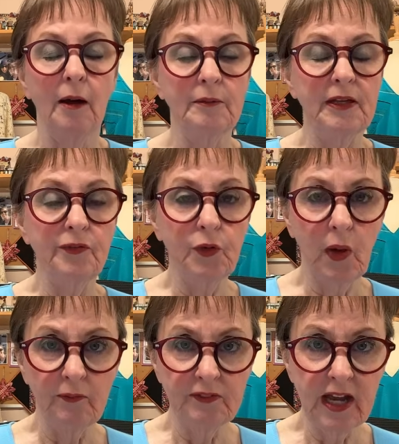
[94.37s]
If you
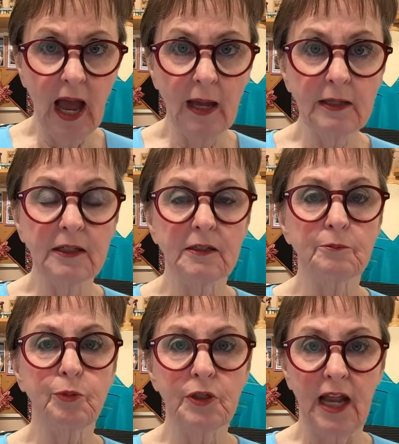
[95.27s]
have not
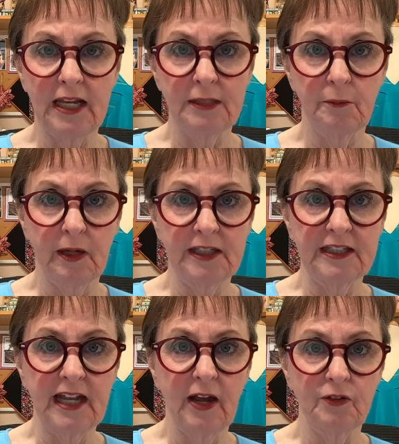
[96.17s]
put any money
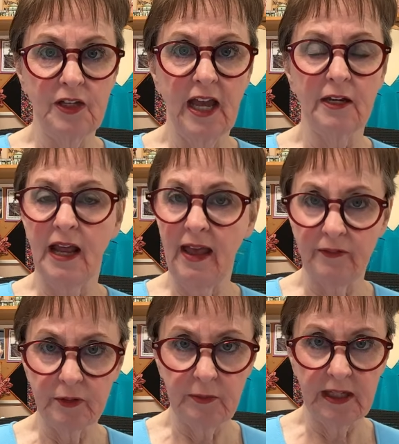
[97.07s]
down yet,
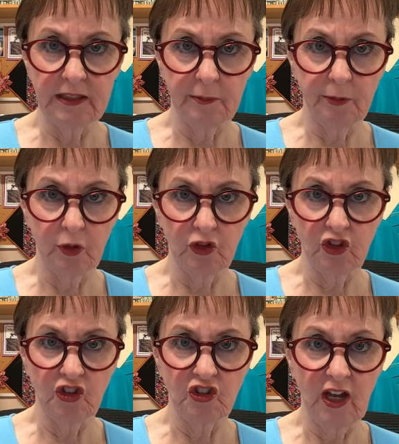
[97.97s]
haven't made the
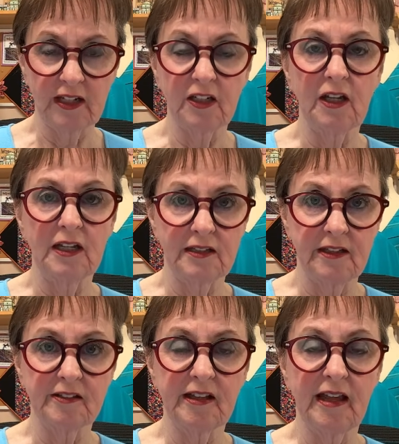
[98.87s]
purchase yet,
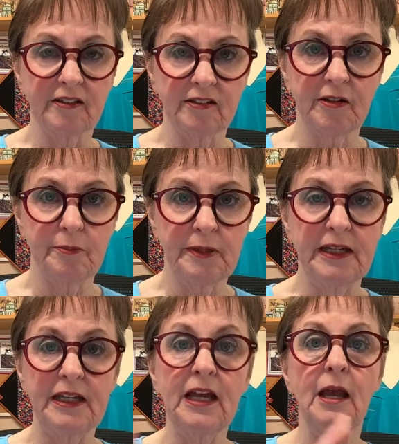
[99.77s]
this has to
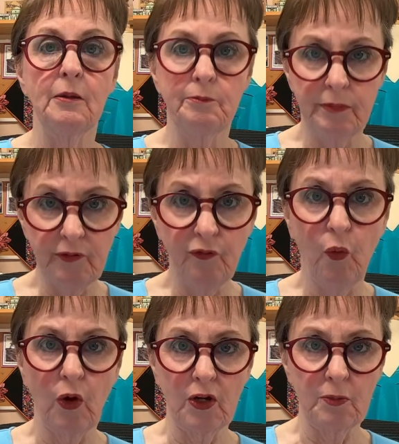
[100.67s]
be
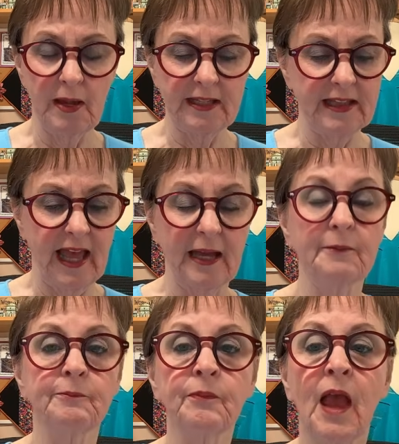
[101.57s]
before you make that.
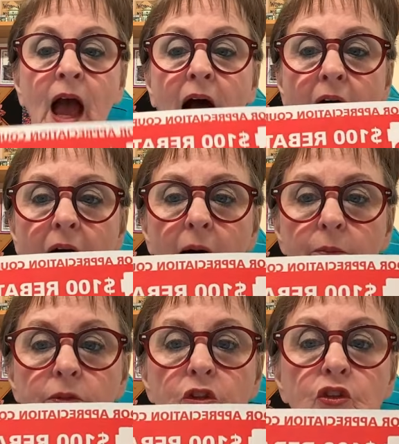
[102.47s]

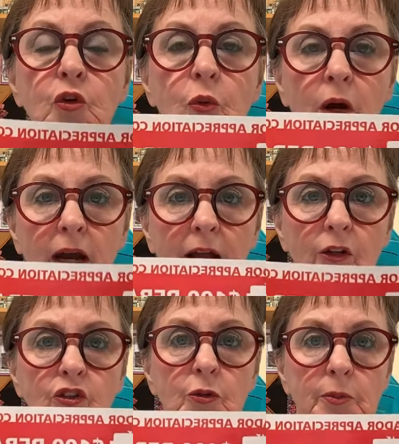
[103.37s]
You are
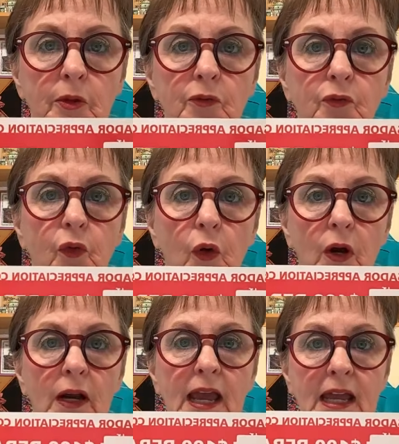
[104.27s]
eligible
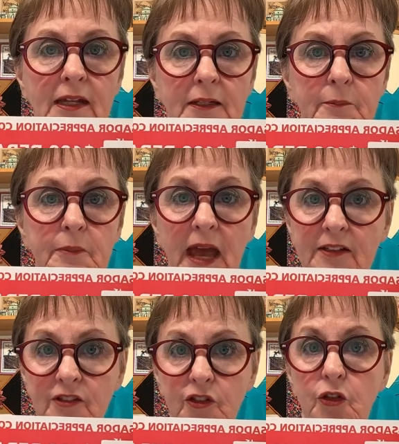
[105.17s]
for an
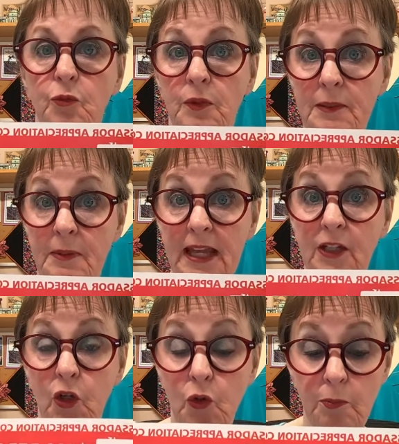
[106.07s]
ambassador
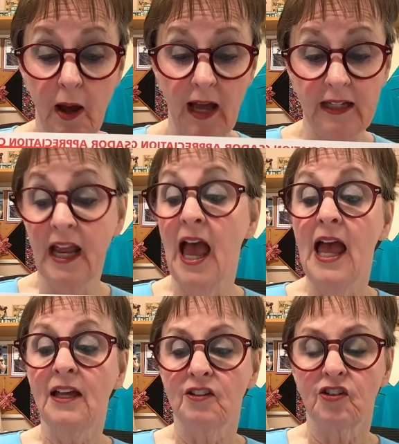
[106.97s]
rebate coupon.
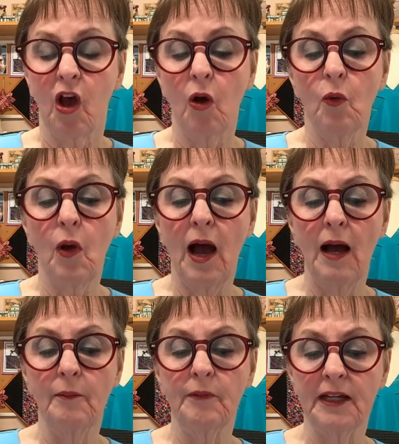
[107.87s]
So
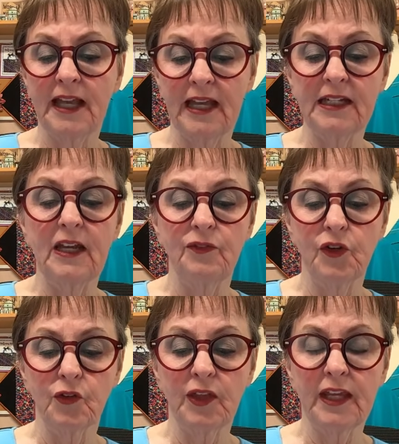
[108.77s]
again, if
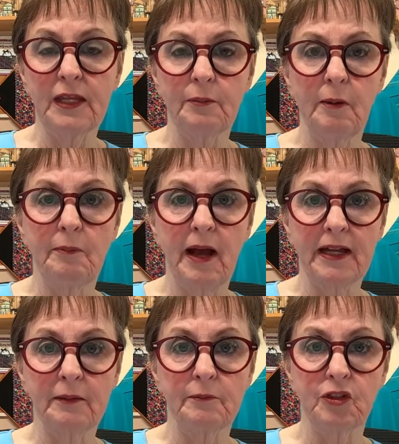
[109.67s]
you're thinking about
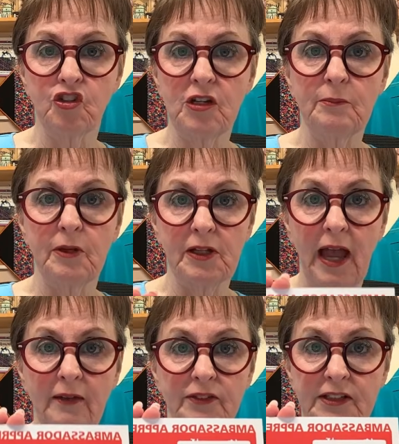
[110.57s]
buying a machine but you
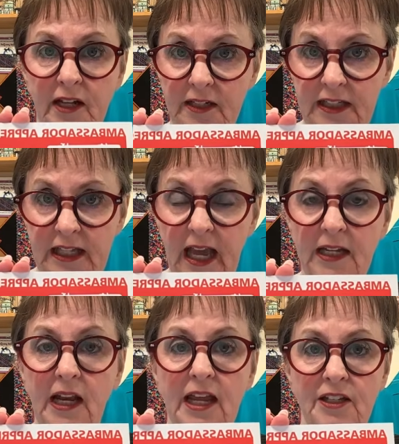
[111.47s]
haven't done it
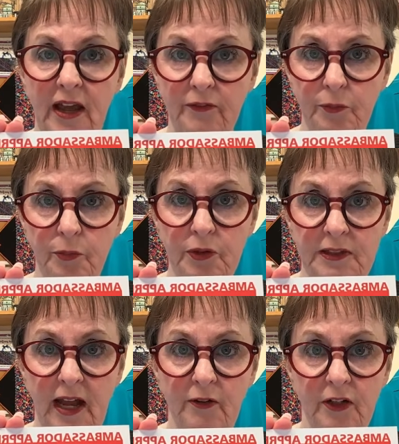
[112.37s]
yet and you haven't put
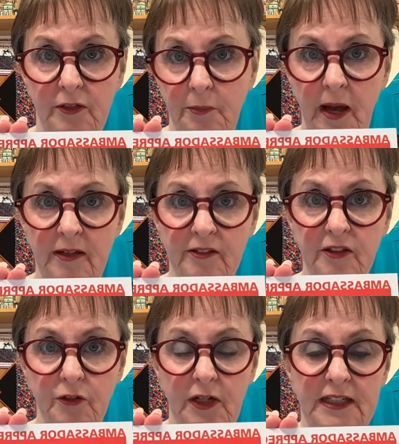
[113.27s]
down a
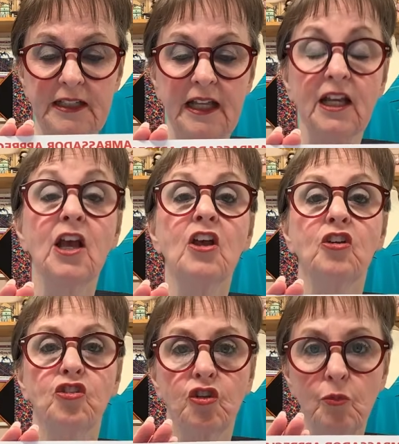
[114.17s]
deposit or anything,
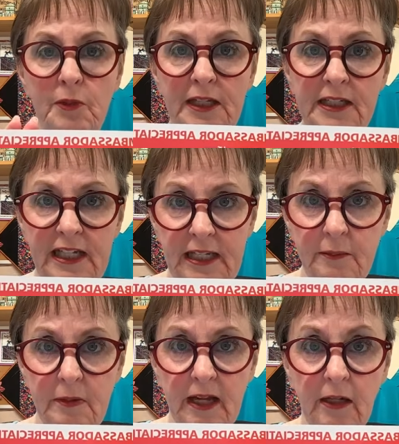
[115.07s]
shoot me an
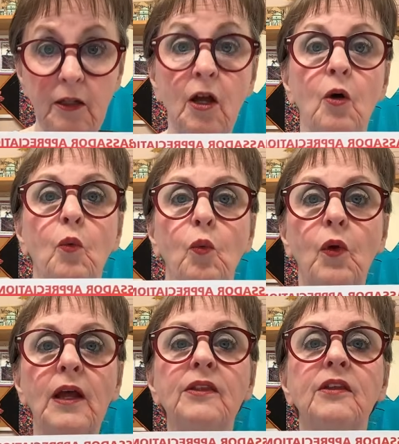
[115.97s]
email
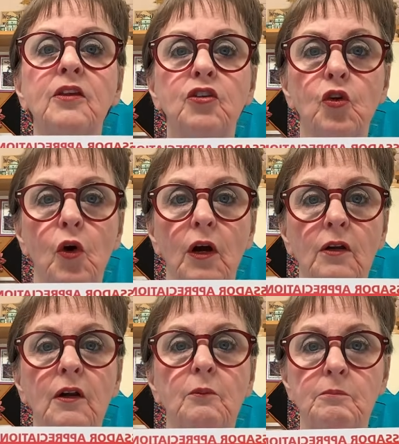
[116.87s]
with
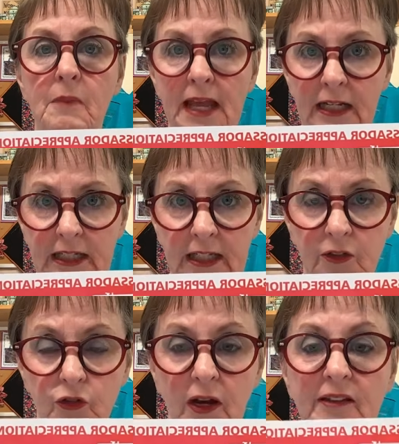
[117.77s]
your mailing
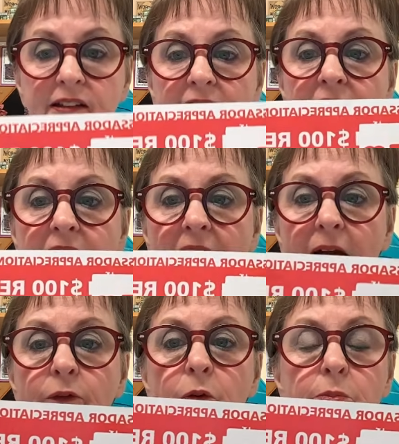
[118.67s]
address and
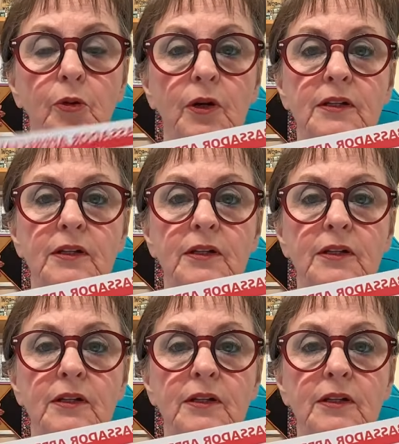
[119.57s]
I will put